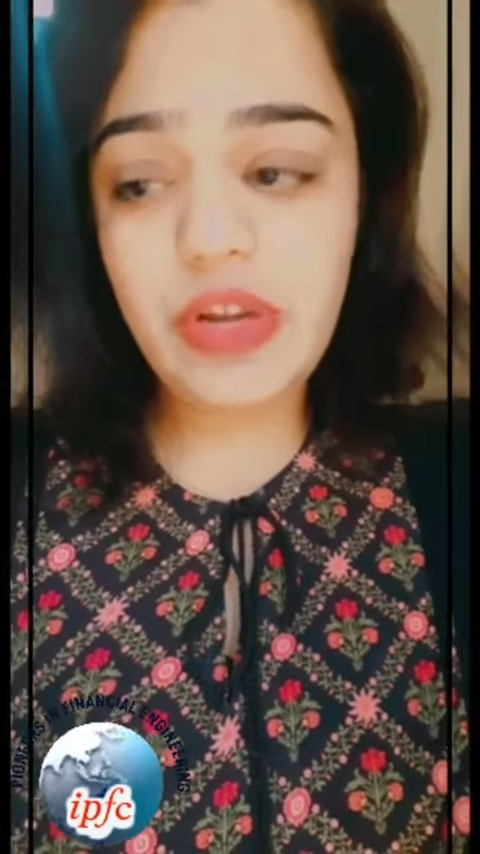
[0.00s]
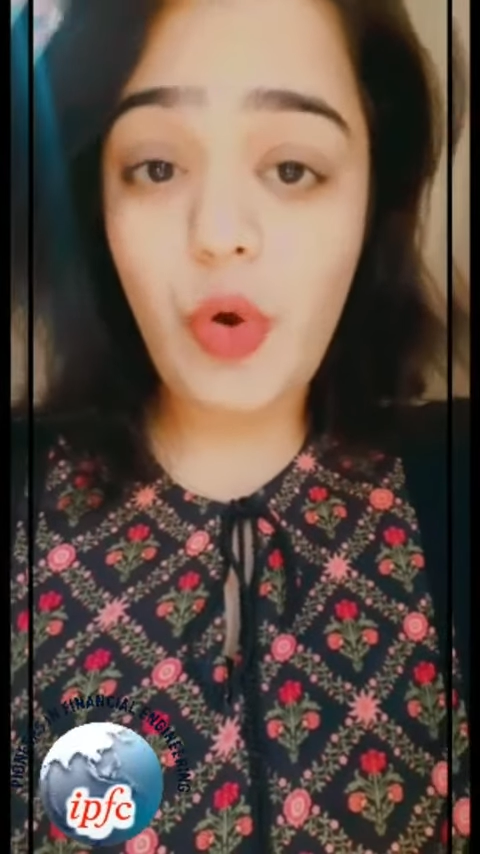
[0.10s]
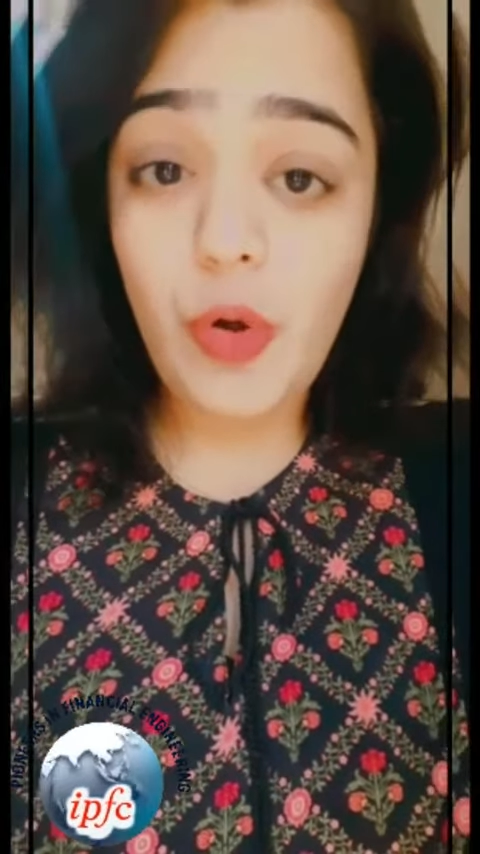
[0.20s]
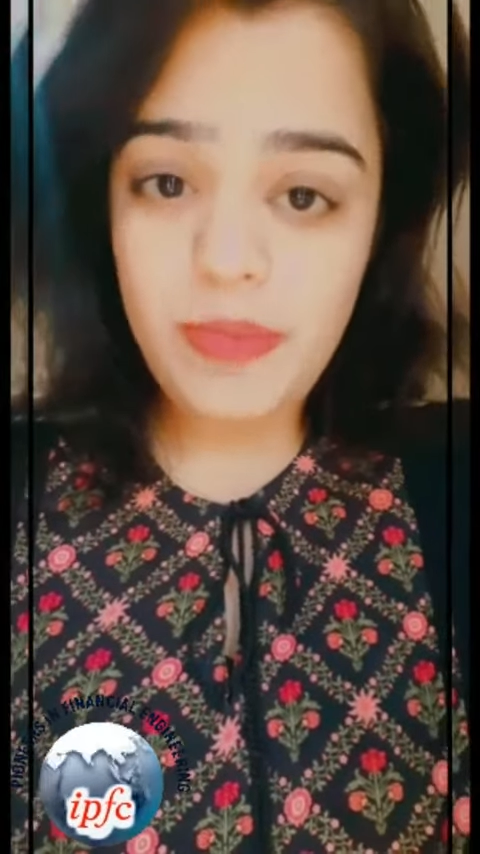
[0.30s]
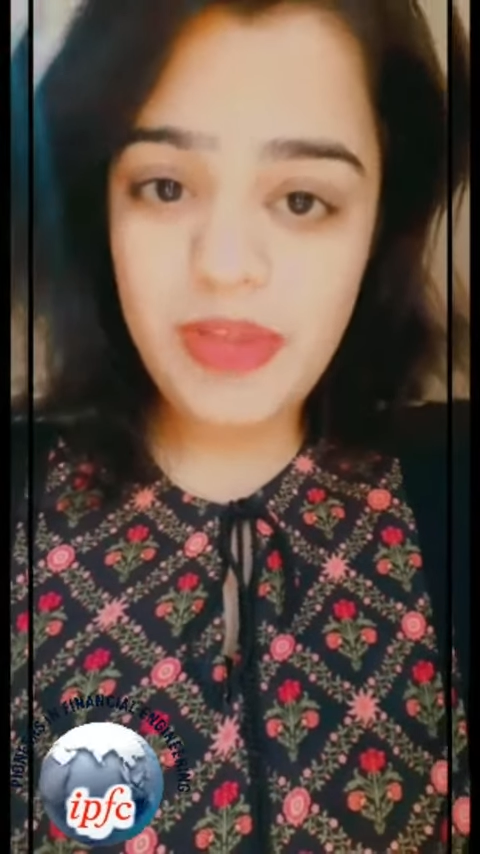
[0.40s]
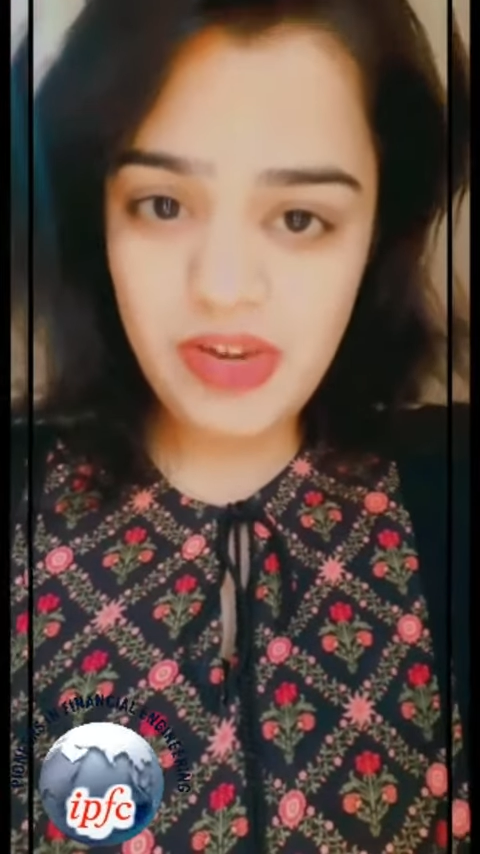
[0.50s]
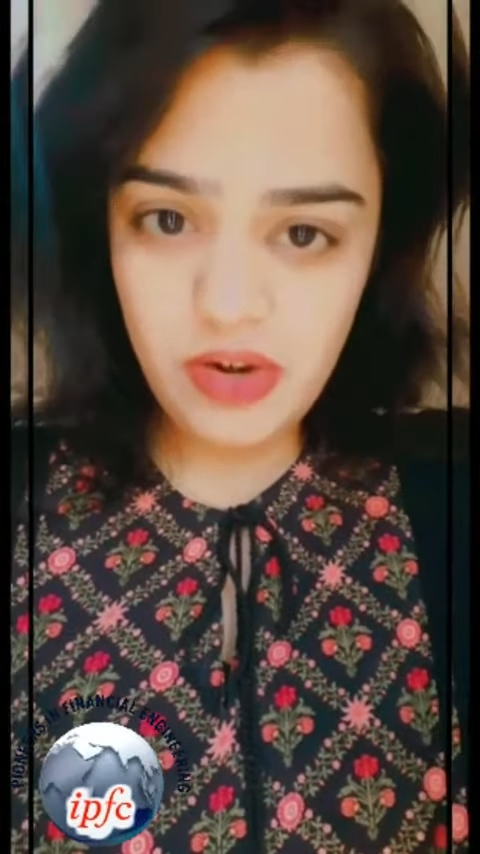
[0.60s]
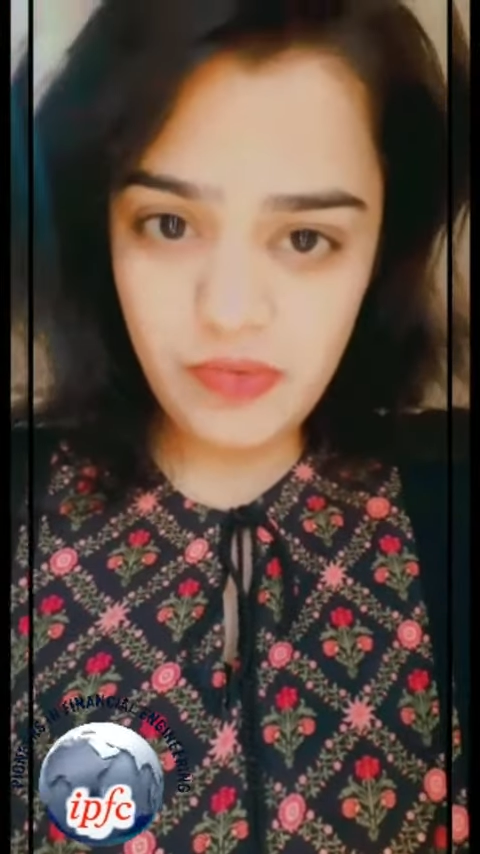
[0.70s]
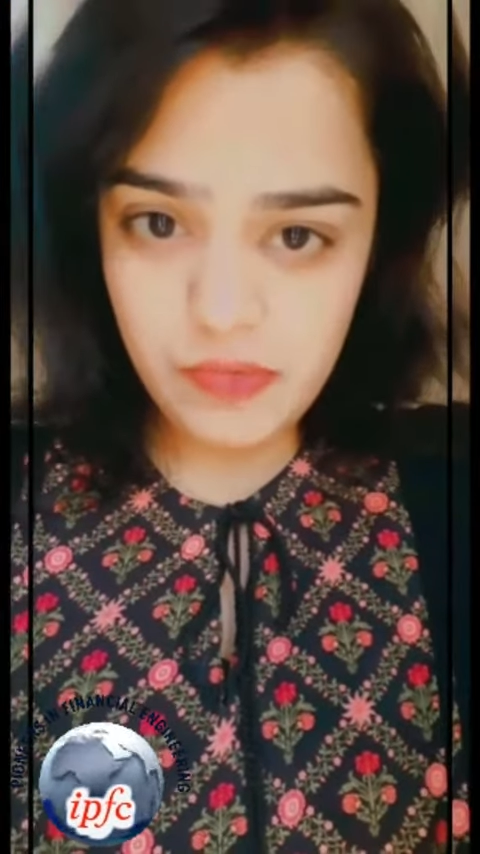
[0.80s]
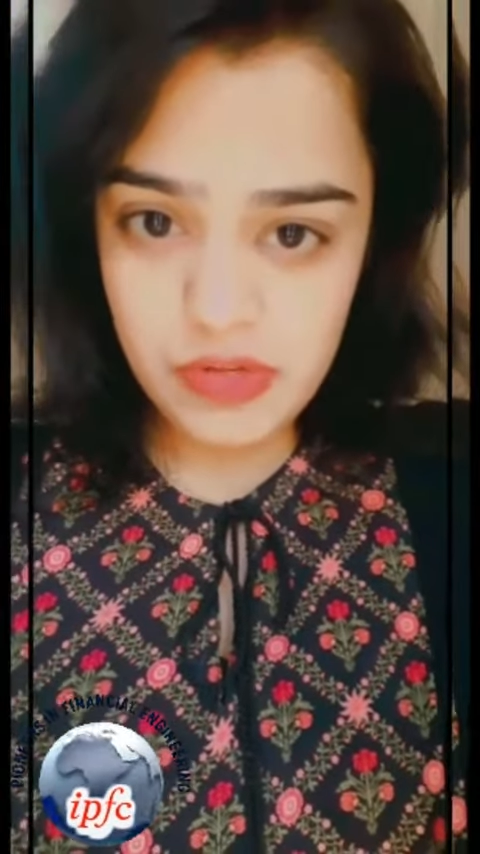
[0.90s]
don't be
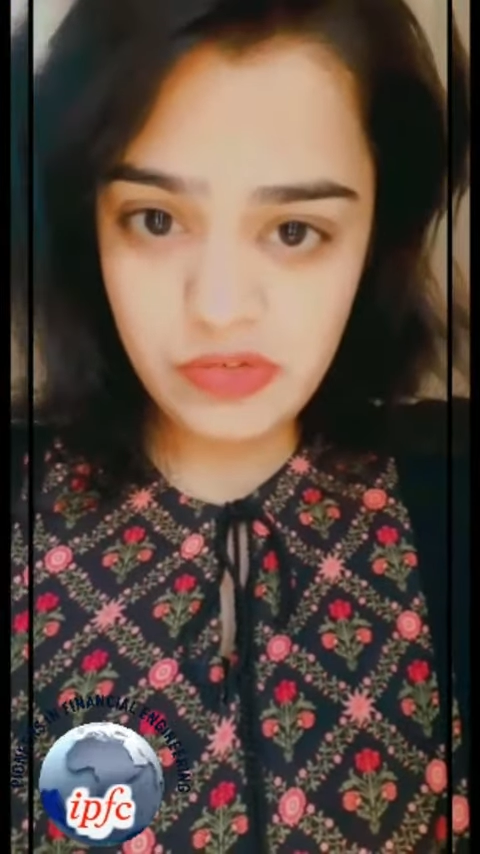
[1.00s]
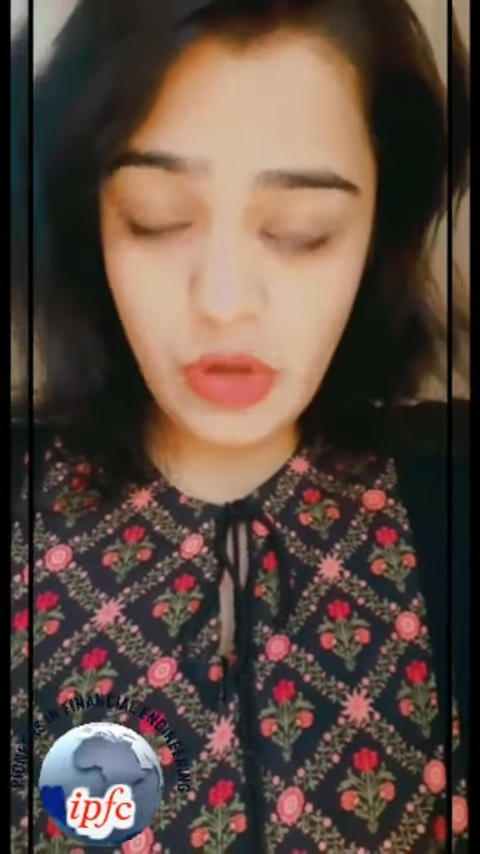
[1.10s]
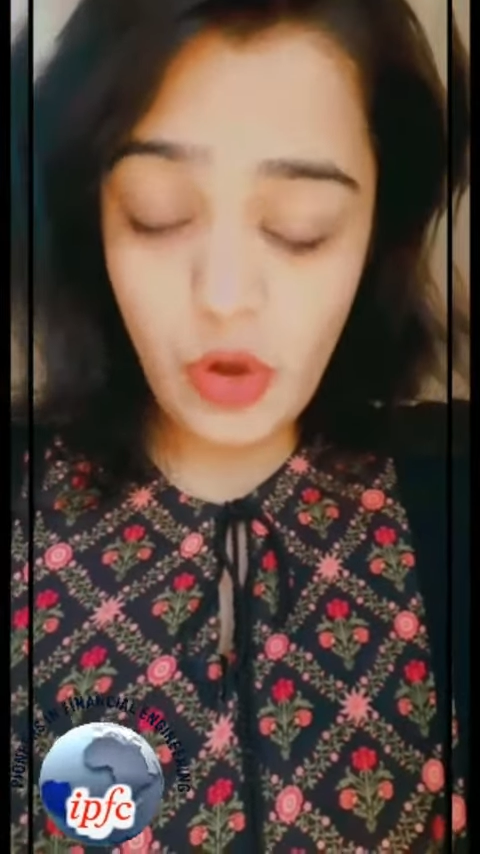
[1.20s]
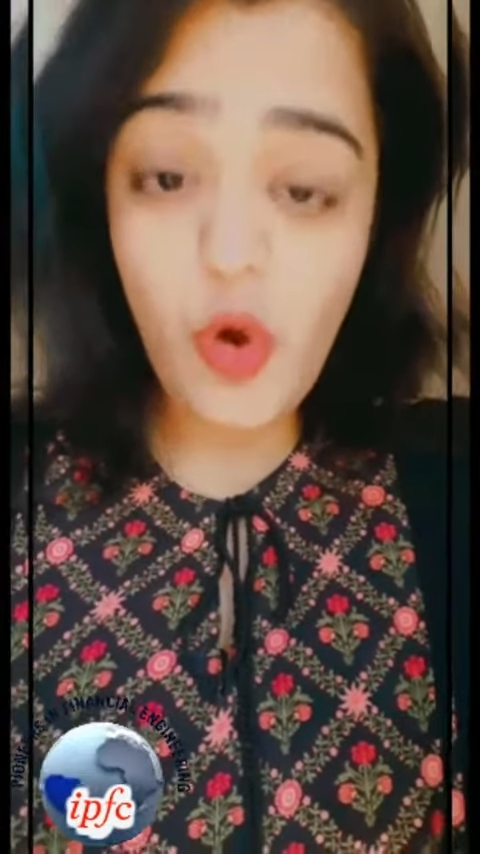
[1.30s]
nervous.